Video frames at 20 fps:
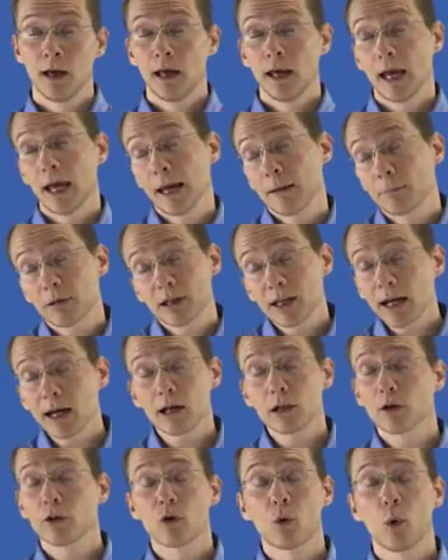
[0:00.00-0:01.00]
In
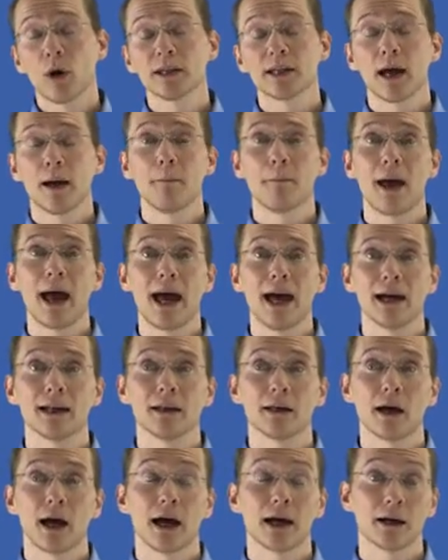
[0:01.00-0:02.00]
particular, the one-time pad,
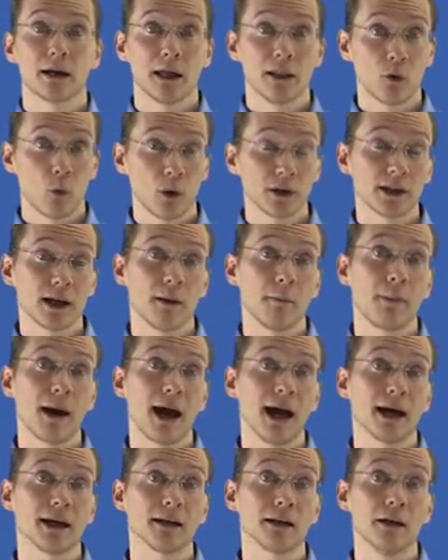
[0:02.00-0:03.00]
in the one-time
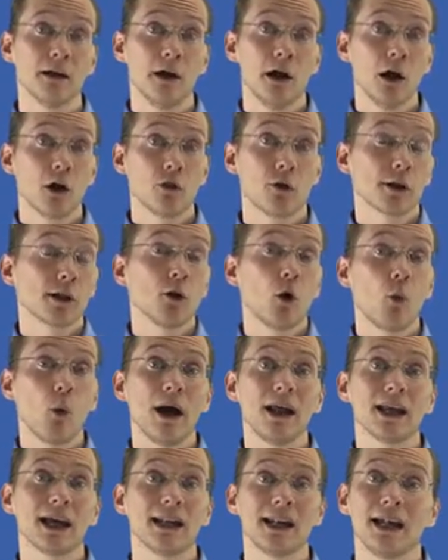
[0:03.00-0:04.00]
pad, there's no way to
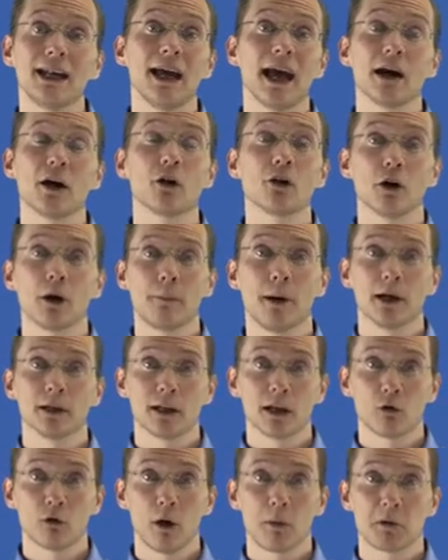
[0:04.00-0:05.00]
get any error upon
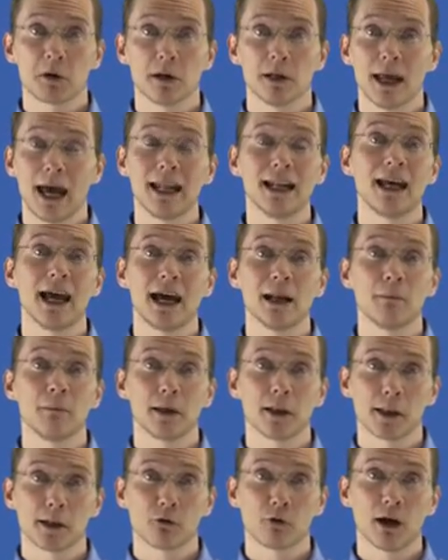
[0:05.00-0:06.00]
decryption. Any n-bit
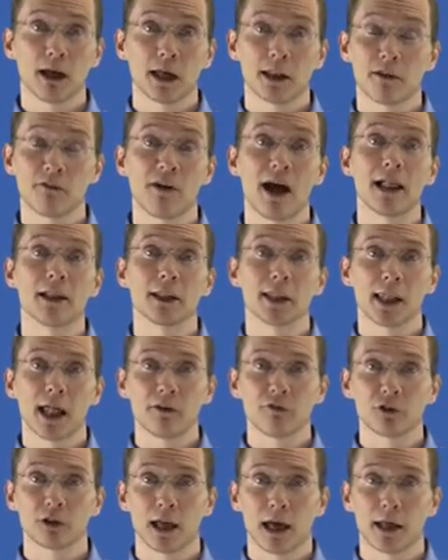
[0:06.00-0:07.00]
string is a valid
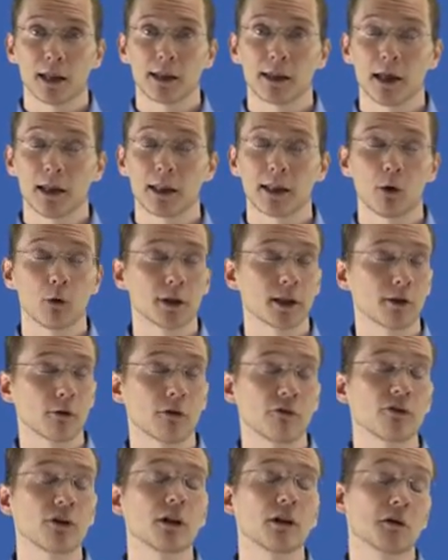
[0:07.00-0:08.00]
ciphertext, and so it sort of
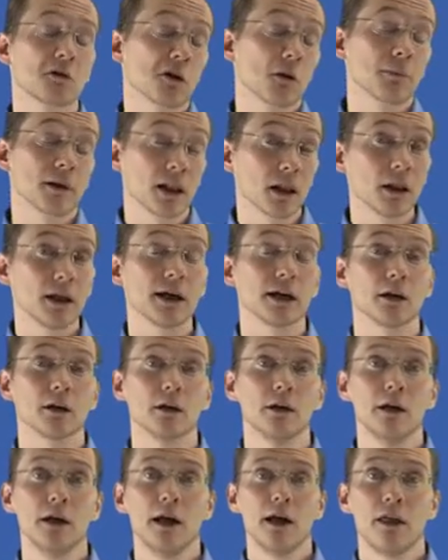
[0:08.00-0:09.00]
should be clear
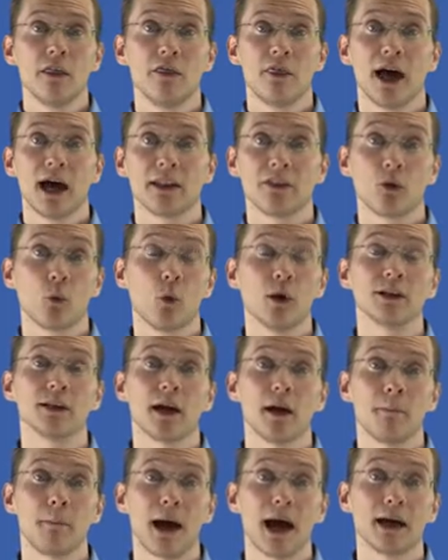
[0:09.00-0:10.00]
that the one-time
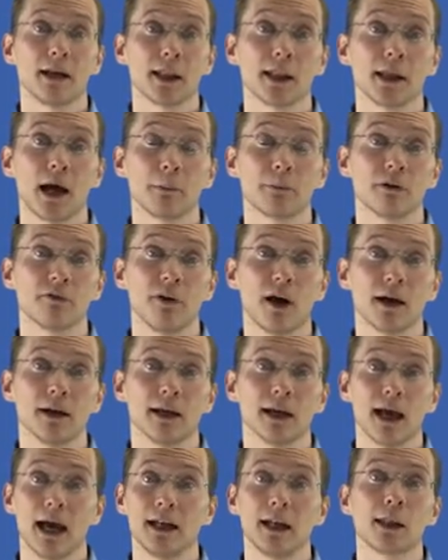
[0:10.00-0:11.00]
pad is not
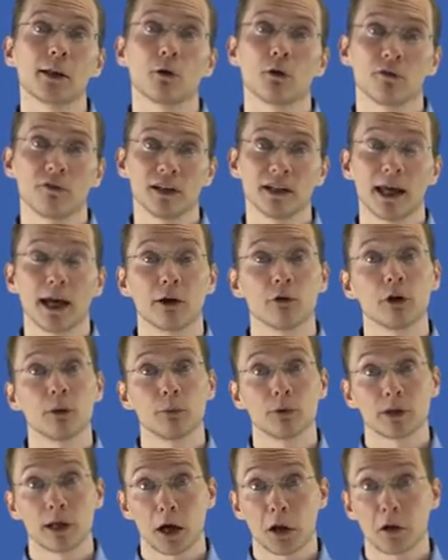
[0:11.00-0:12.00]
providing any sort of integrity
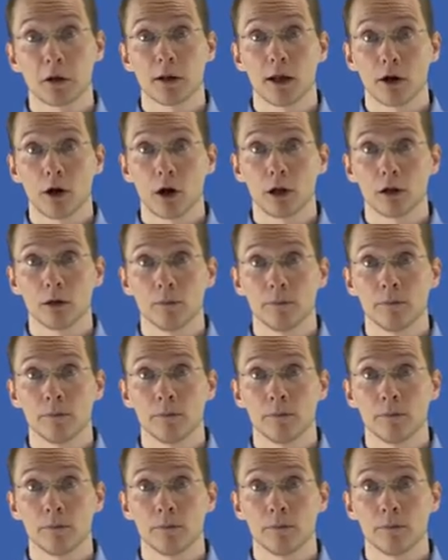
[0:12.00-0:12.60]
protection at all.